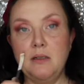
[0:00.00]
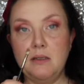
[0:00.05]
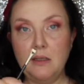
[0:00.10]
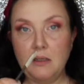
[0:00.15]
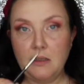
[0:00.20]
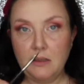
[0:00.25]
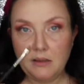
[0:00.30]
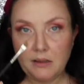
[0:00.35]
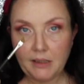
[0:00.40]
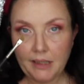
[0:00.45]

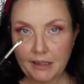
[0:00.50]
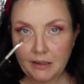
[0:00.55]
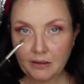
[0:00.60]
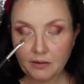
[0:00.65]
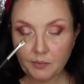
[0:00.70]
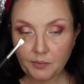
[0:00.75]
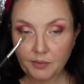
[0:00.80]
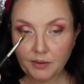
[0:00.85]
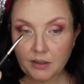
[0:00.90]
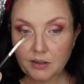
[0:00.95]
Take a little
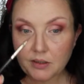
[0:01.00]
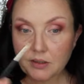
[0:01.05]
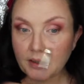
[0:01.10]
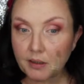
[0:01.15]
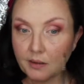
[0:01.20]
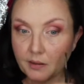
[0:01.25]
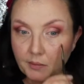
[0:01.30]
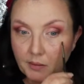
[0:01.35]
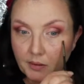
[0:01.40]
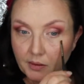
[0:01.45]
angle brush
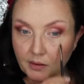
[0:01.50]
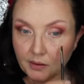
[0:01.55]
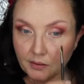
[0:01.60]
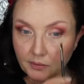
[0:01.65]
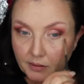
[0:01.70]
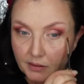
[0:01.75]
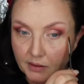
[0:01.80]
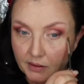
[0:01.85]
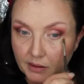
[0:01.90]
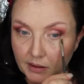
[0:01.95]
and I'm going to go
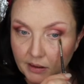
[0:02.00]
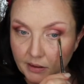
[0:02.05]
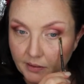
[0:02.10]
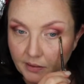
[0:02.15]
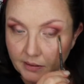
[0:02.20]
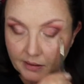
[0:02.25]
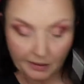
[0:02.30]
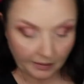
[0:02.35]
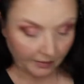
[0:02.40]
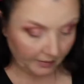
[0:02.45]
underneath
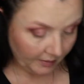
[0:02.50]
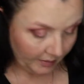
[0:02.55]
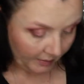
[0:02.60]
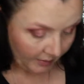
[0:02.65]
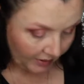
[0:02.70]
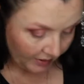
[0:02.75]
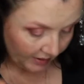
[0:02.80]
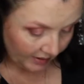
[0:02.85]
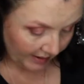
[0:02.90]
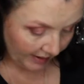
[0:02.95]
now. I'm
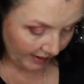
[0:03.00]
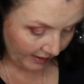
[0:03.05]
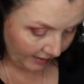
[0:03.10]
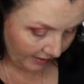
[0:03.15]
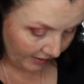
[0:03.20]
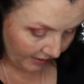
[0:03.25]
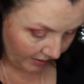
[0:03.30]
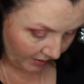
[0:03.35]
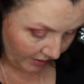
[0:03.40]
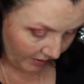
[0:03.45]
going to take
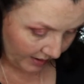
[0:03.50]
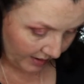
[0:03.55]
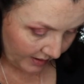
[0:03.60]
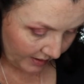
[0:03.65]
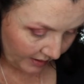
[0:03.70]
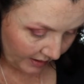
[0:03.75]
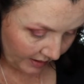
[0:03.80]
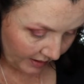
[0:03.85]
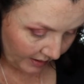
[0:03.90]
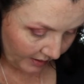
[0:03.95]
the
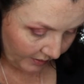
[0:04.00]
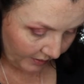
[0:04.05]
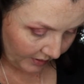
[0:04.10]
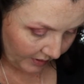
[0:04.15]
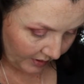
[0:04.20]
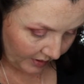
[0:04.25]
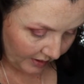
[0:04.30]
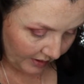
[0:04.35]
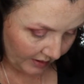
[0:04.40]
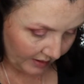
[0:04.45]
darkest colour,
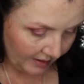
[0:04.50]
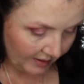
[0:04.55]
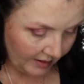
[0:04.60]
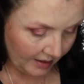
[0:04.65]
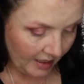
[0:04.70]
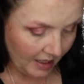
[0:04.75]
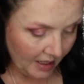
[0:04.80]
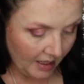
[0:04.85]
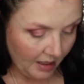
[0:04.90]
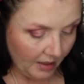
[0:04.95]
which is
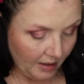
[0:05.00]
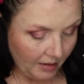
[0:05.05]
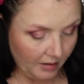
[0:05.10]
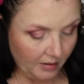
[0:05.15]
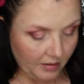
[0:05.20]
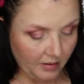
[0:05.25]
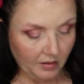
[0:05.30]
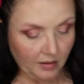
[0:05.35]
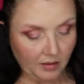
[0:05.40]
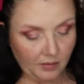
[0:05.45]

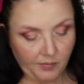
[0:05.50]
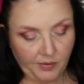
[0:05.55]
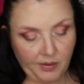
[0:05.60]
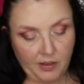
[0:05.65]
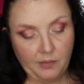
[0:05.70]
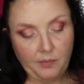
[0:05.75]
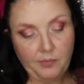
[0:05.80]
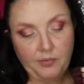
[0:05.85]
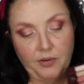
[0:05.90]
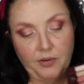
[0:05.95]
the dark brown